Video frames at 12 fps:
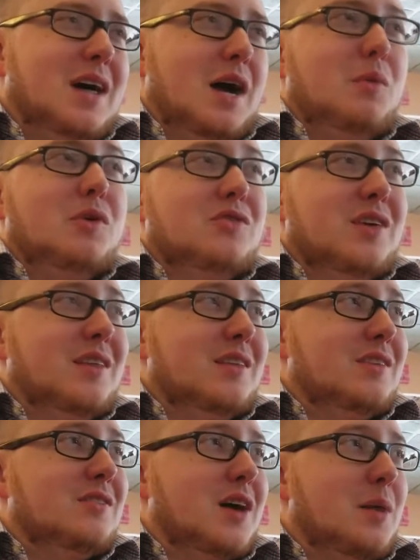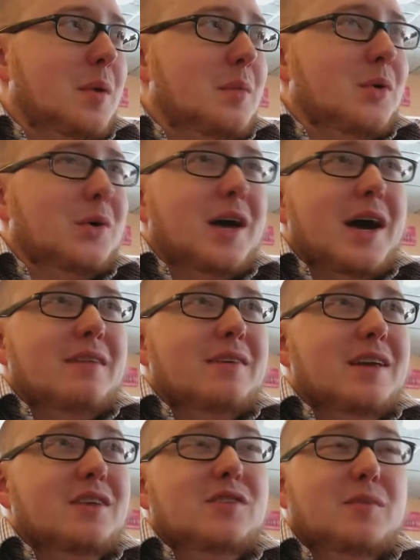I will say that this time I'm going to have
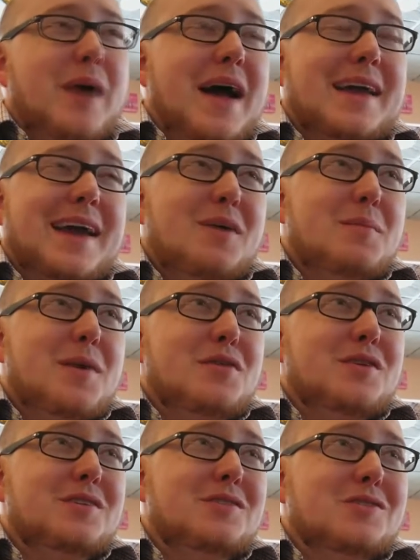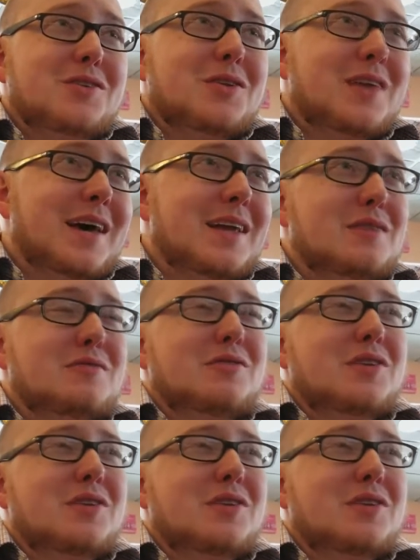an easy back out method, so that if